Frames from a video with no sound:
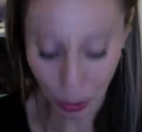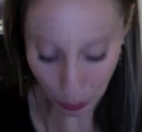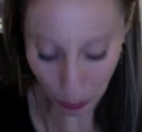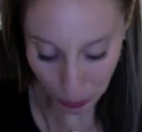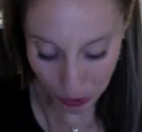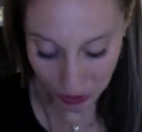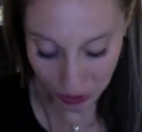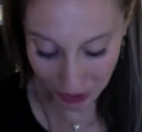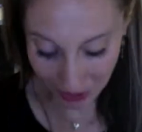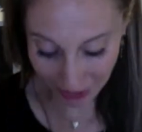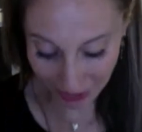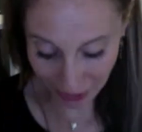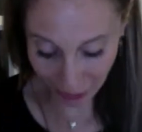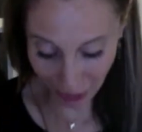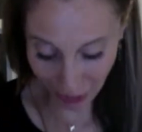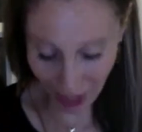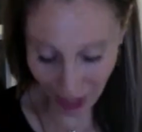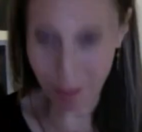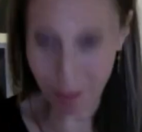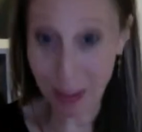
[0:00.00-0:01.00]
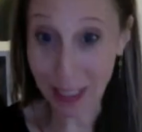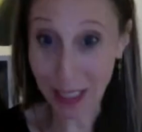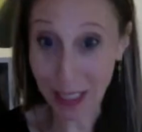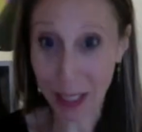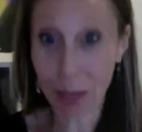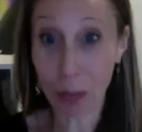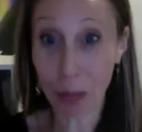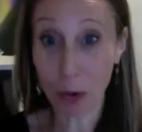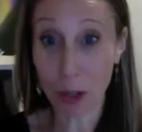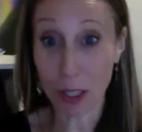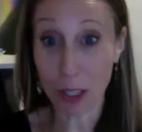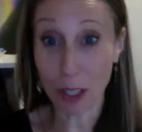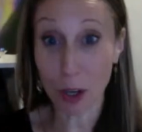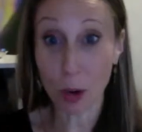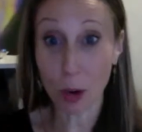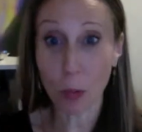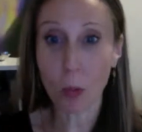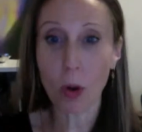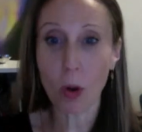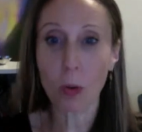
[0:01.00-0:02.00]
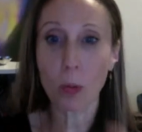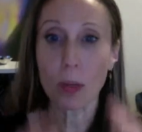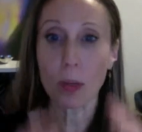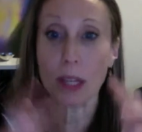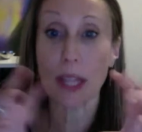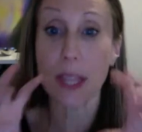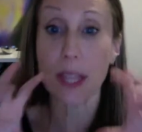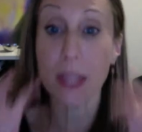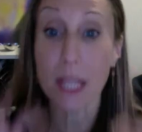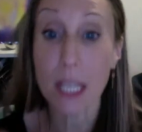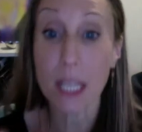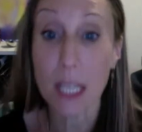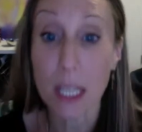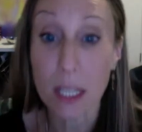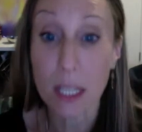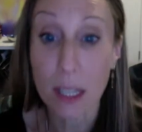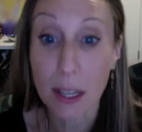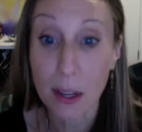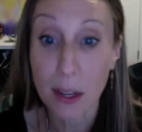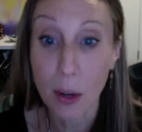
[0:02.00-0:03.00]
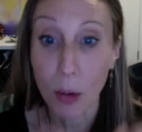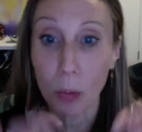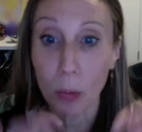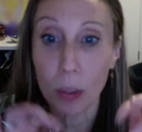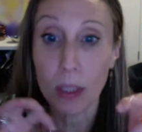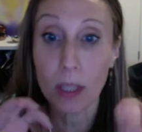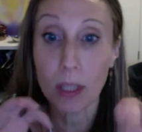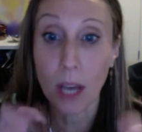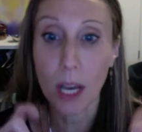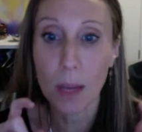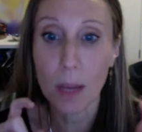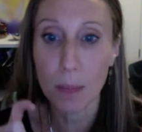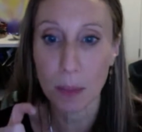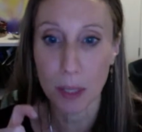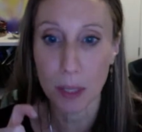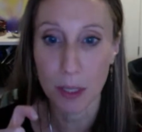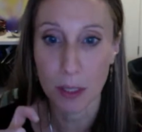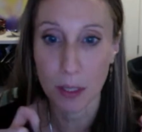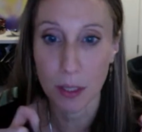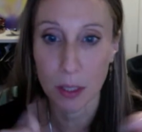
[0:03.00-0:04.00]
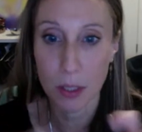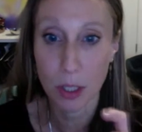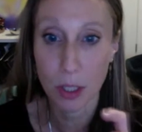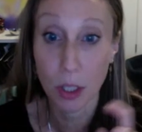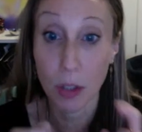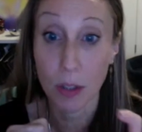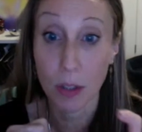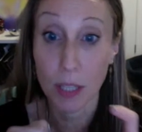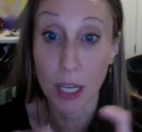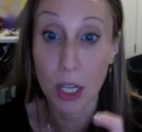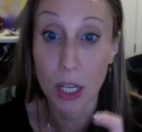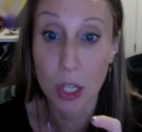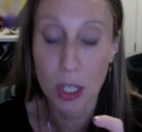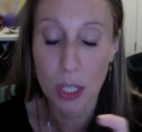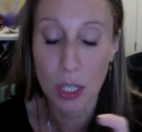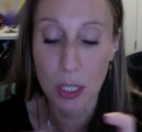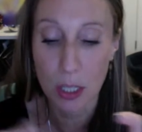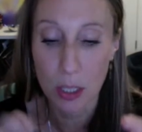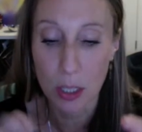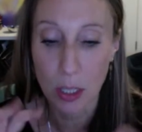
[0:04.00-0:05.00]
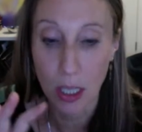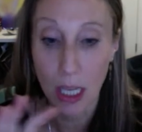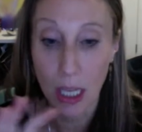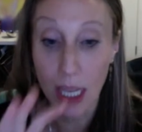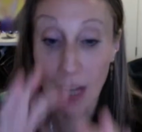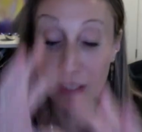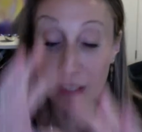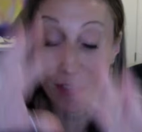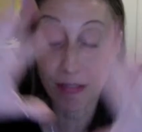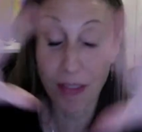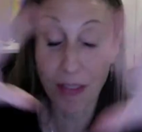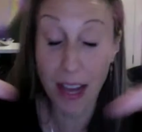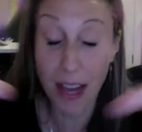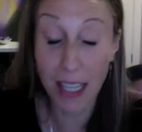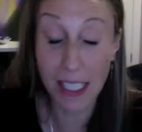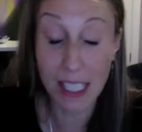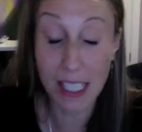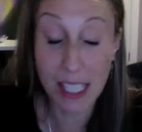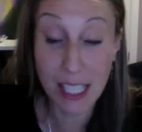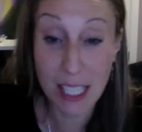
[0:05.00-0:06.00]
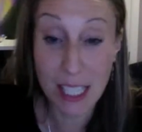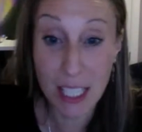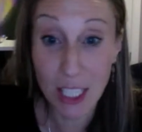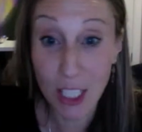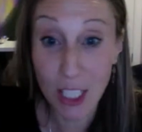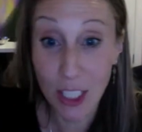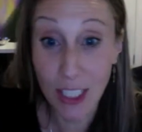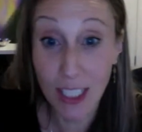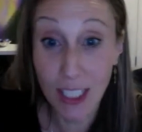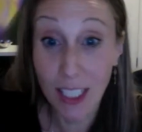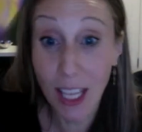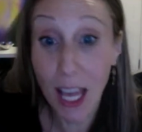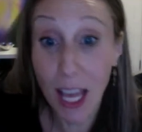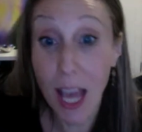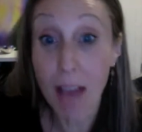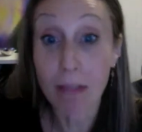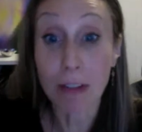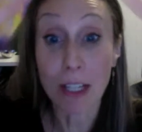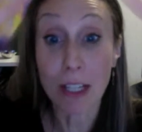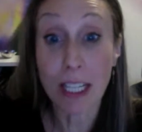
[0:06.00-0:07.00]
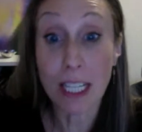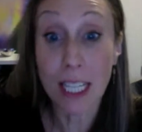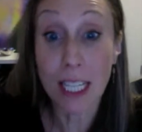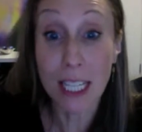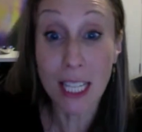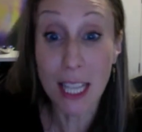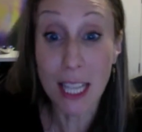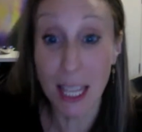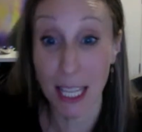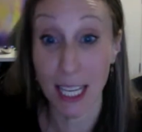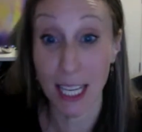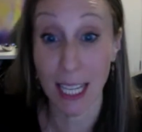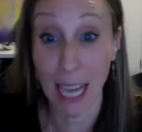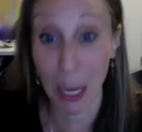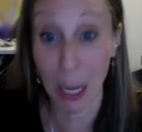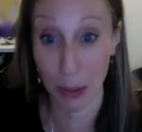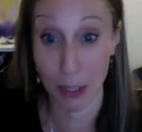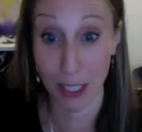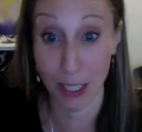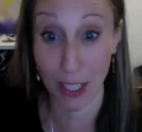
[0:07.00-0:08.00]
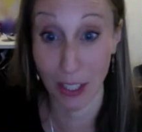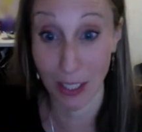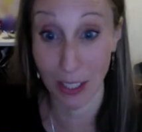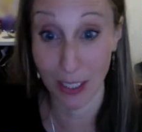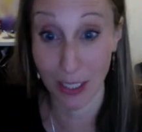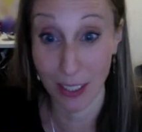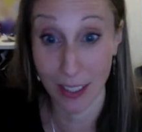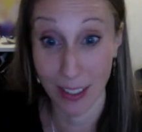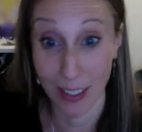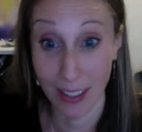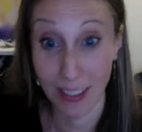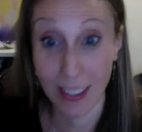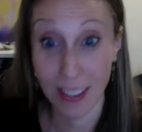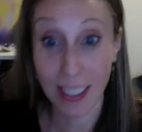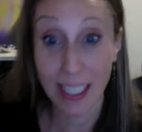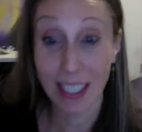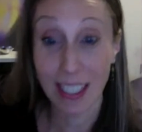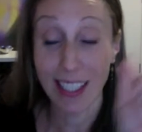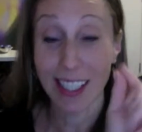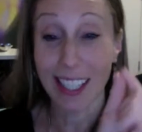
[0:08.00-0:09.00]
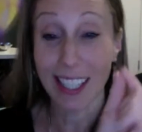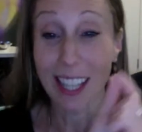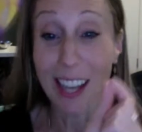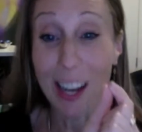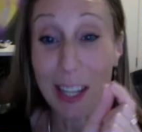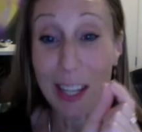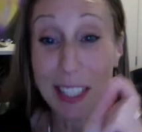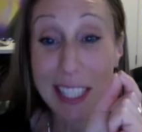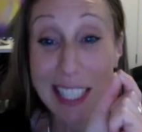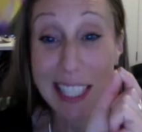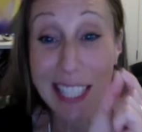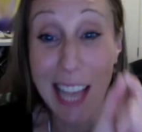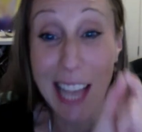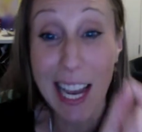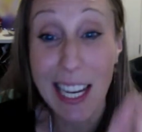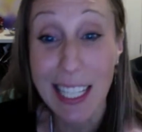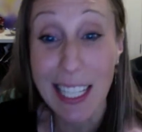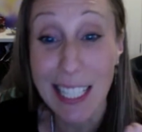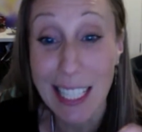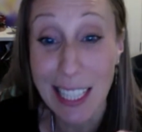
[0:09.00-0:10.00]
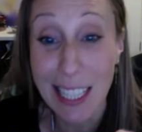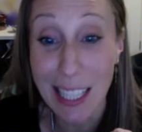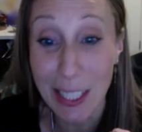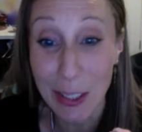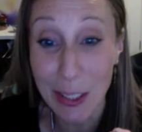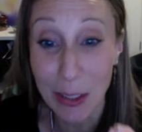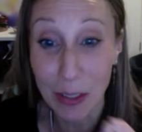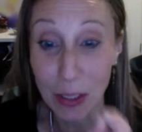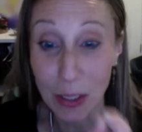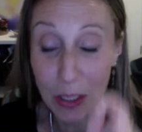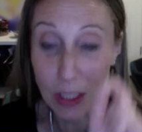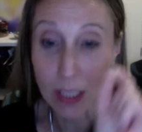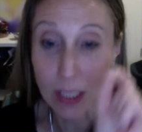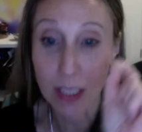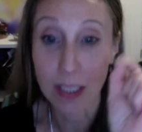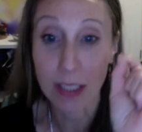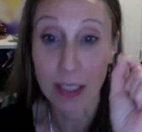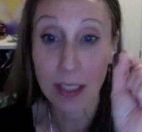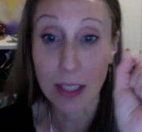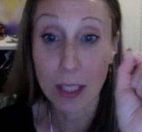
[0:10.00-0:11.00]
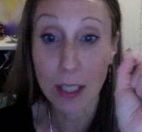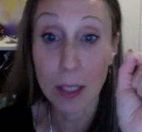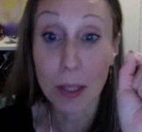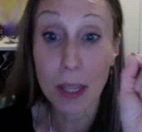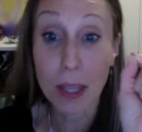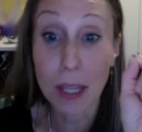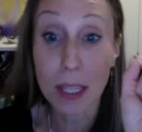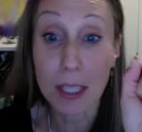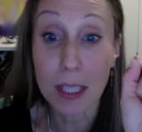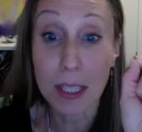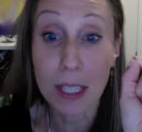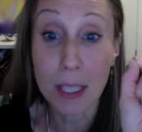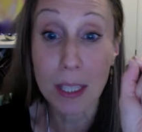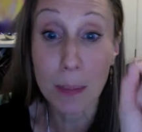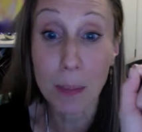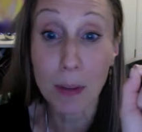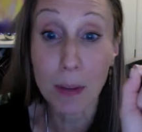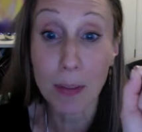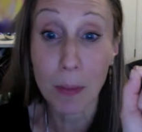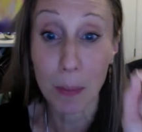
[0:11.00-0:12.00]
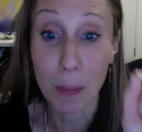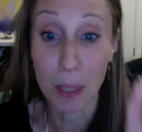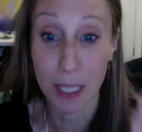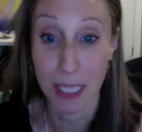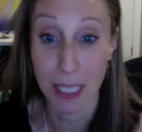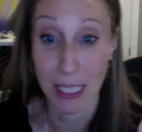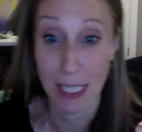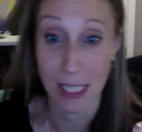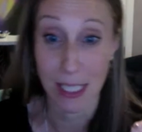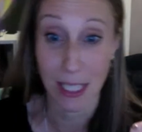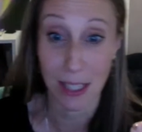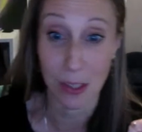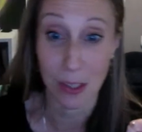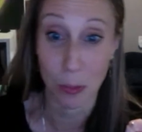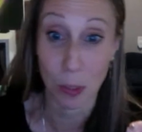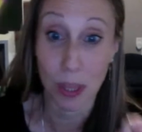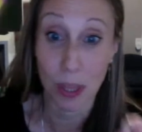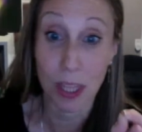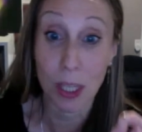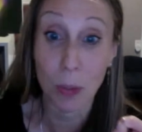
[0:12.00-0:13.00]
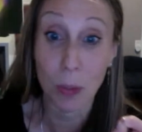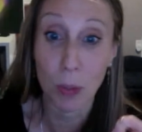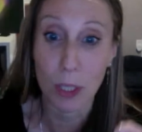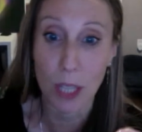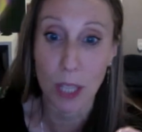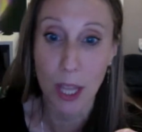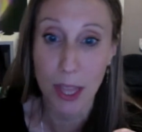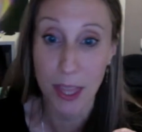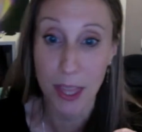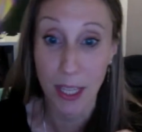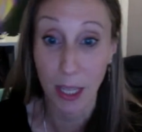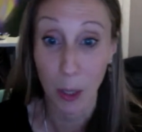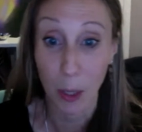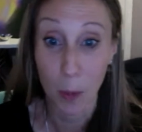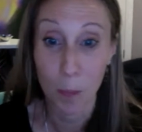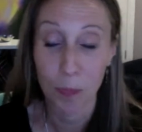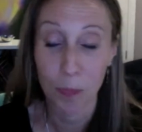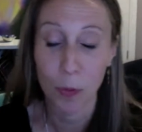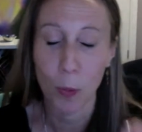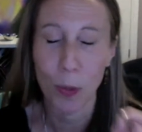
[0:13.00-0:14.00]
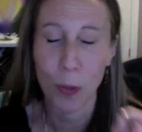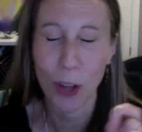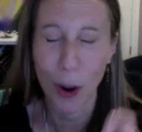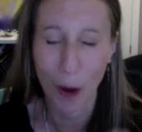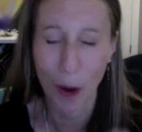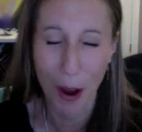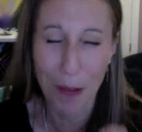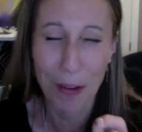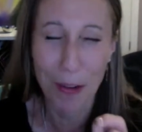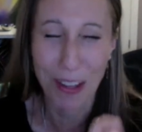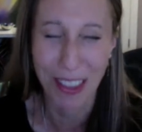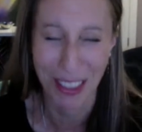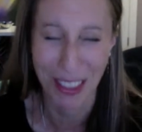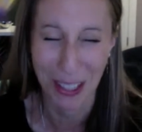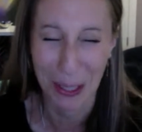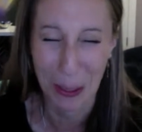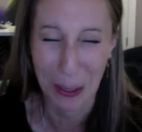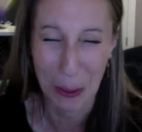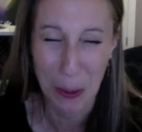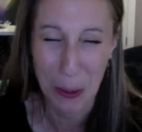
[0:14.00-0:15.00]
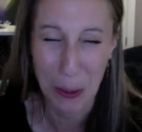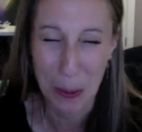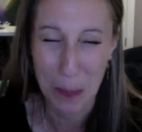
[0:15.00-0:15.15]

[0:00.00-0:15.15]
We're sitting here, I have my keyboard. What we think we type in to creation affects everything out there. Us tiny little, the, the tip of a pin, he says. We think we're nothing. We are everything.